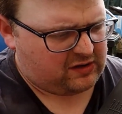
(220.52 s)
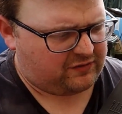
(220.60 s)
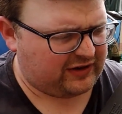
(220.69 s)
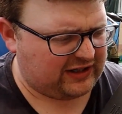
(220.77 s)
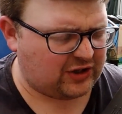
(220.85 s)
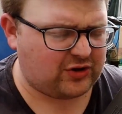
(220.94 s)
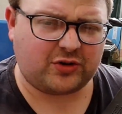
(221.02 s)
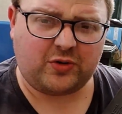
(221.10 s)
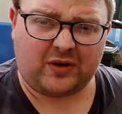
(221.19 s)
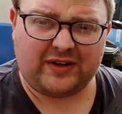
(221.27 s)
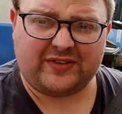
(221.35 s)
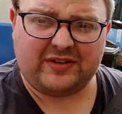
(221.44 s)
A very good
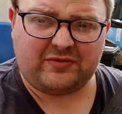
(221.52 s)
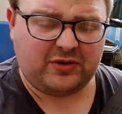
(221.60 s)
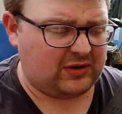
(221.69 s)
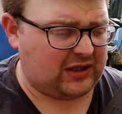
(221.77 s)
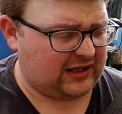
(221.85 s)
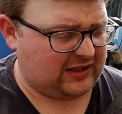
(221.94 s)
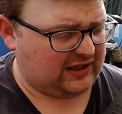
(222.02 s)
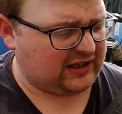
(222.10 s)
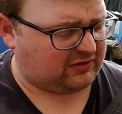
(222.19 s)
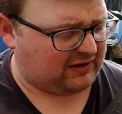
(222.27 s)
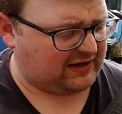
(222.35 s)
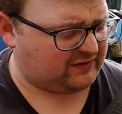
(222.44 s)
quality ruler
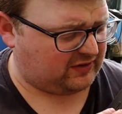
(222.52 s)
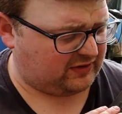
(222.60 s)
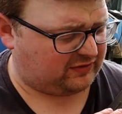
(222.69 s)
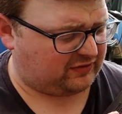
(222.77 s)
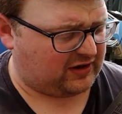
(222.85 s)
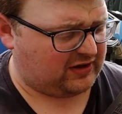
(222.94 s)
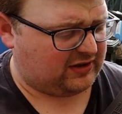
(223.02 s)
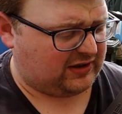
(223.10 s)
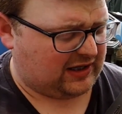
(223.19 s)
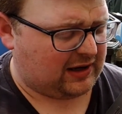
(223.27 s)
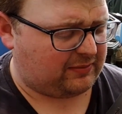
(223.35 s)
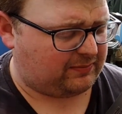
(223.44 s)
engraved on the front,
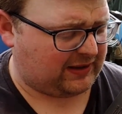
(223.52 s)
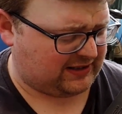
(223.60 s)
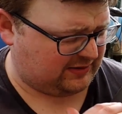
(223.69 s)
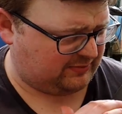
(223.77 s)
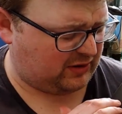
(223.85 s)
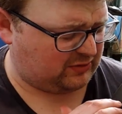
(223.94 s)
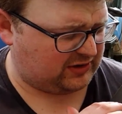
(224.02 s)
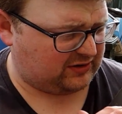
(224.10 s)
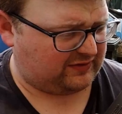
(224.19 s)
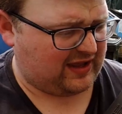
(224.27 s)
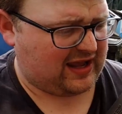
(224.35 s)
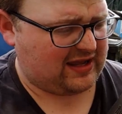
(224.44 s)
plastic moulded
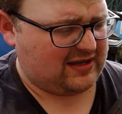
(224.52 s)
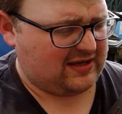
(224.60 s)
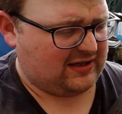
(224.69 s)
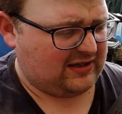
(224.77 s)
on there.